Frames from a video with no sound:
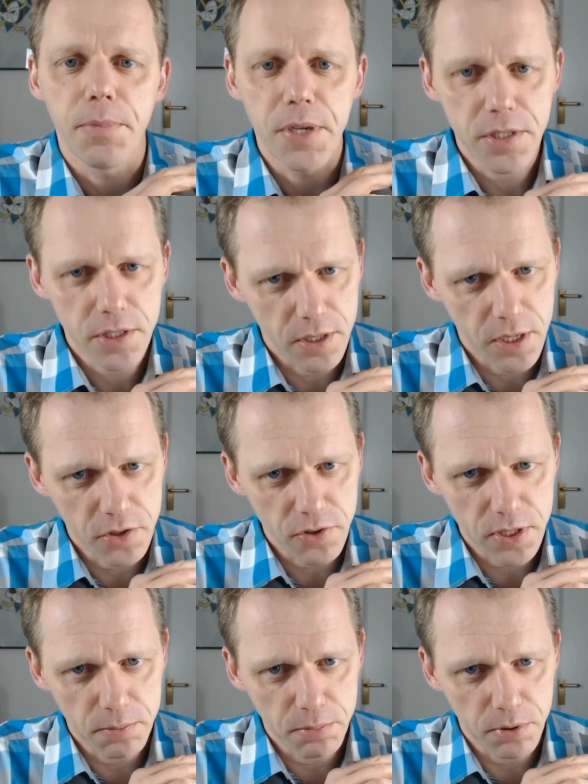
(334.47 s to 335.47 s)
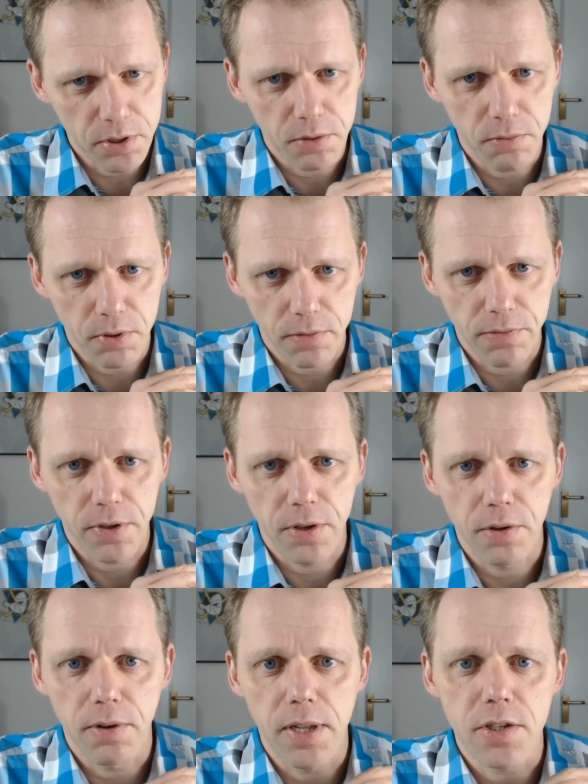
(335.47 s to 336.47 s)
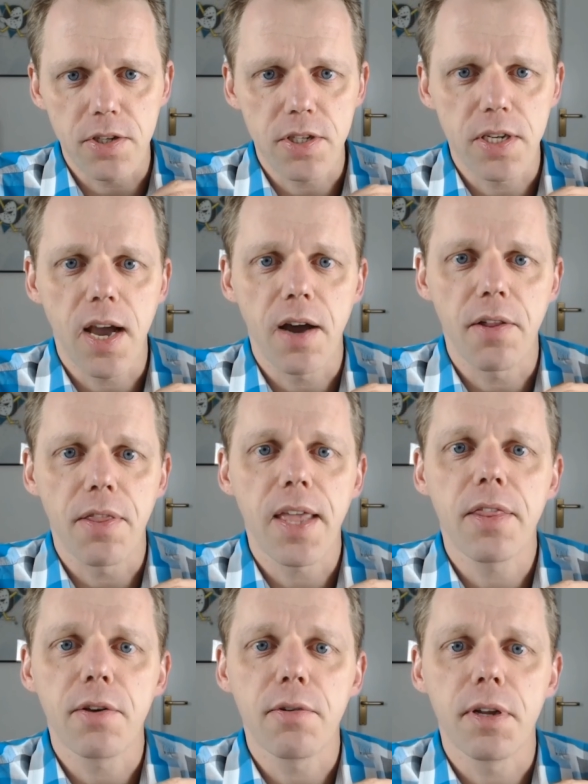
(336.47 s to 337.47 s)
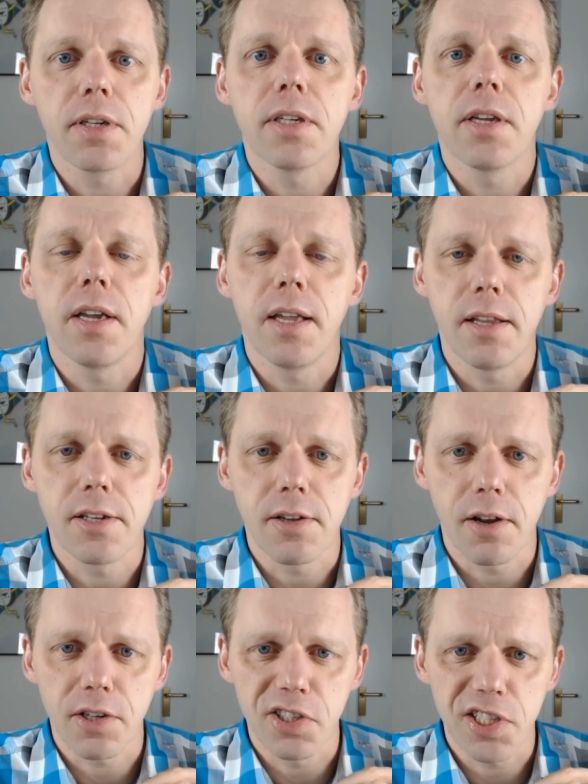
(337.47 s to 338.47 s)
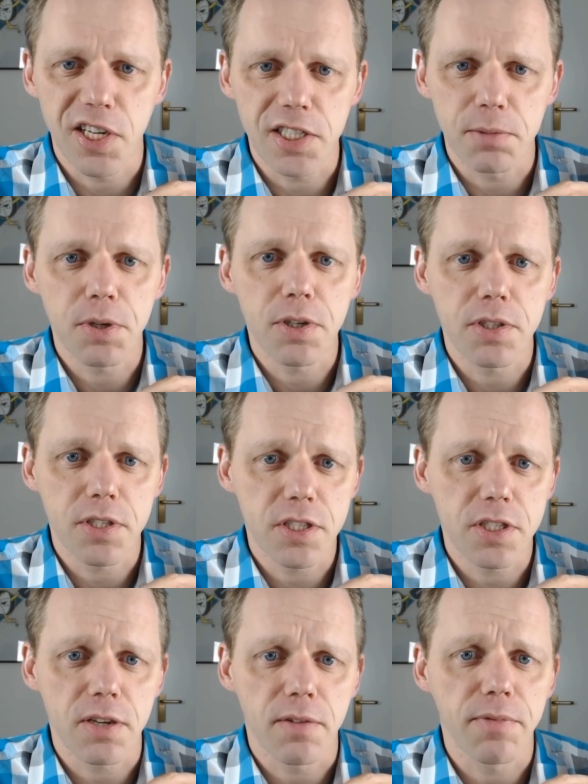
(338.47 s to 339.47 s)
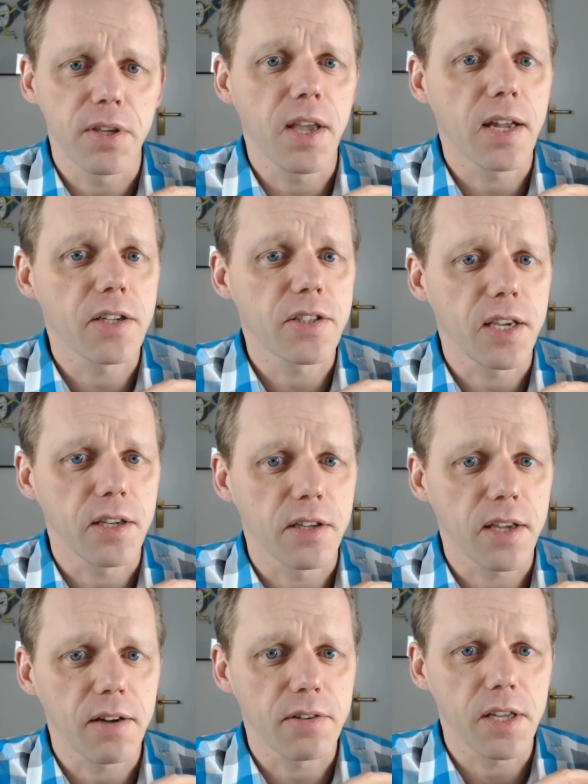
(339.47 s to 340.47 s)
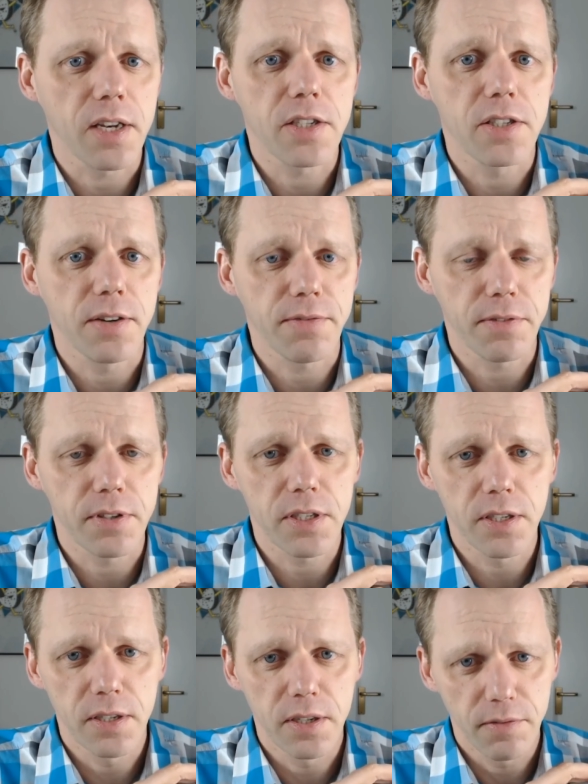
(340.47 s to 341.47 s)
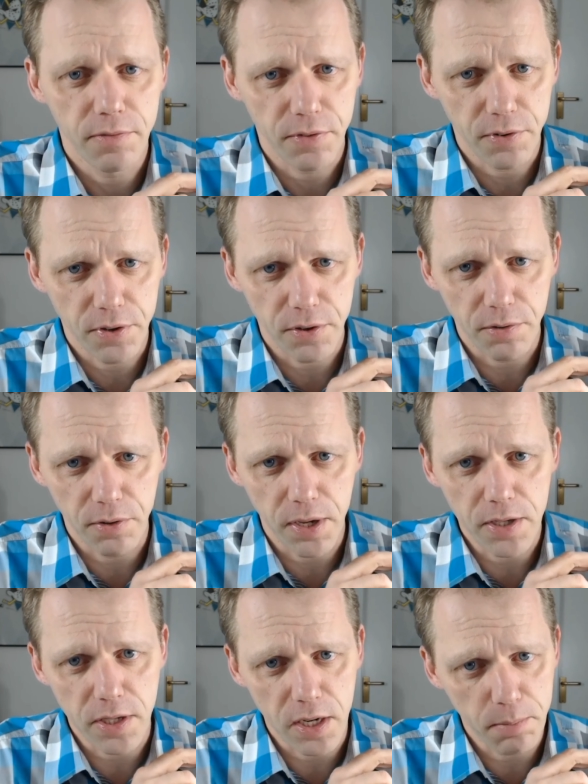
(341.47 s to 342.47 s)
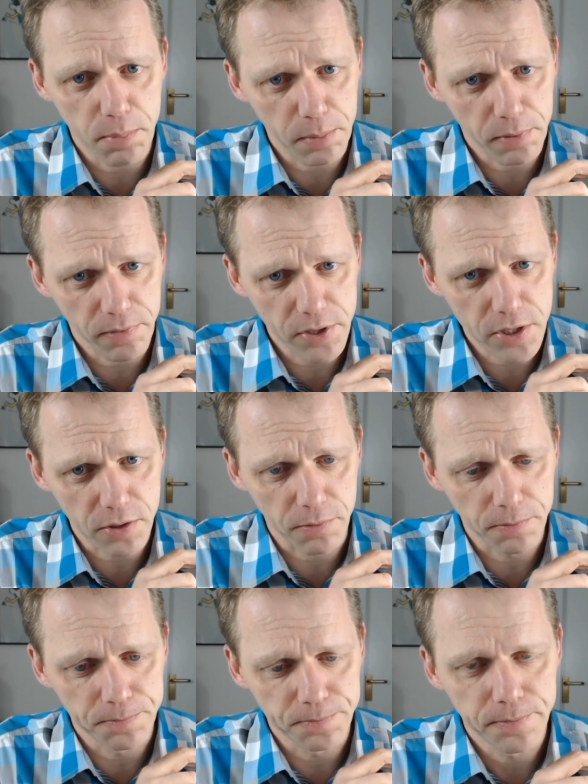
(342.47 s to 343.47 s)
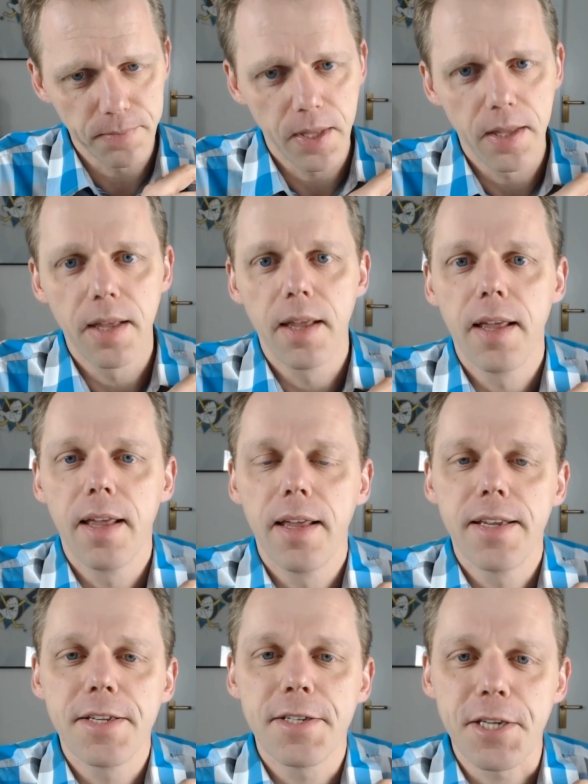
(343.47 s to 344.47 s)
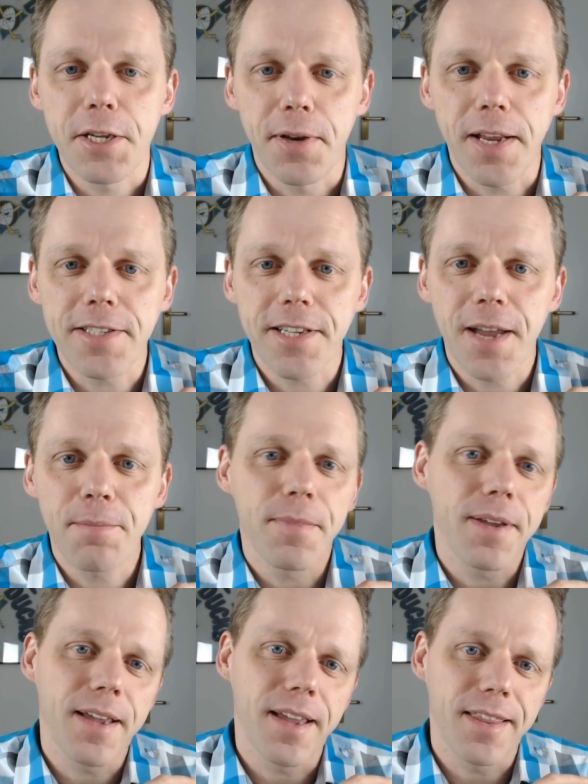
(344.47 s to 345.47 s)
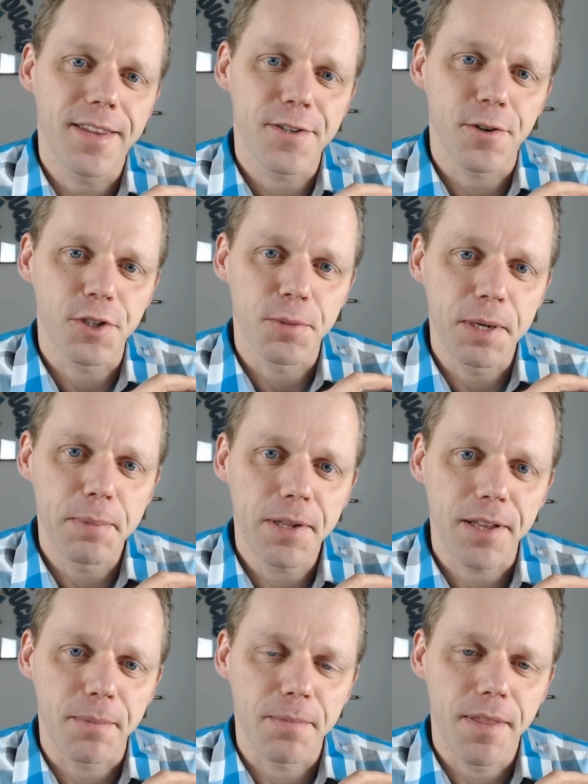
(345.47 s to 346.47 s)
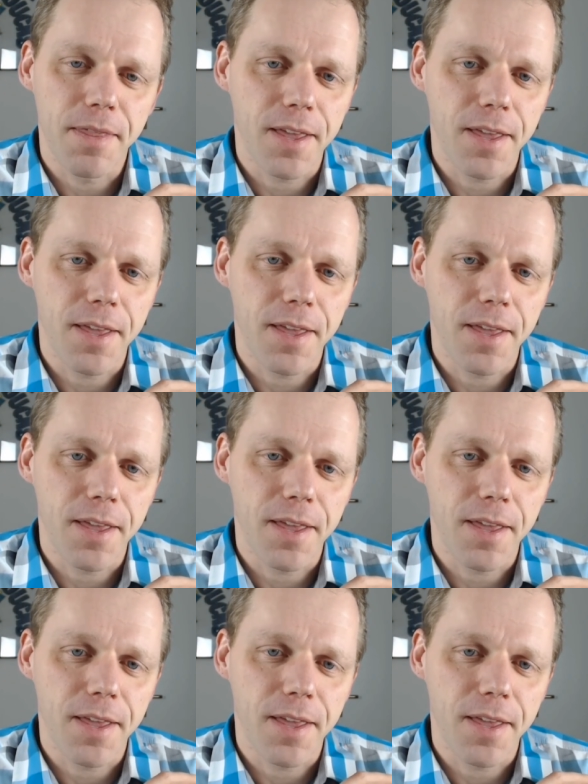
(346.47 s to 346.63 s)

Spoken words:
this is an interesting book to work for you and to see how they do it in these large organizations, because this is something you got to take into account. It is different for you as an independent professional. See you next time in the Social Media Book Club.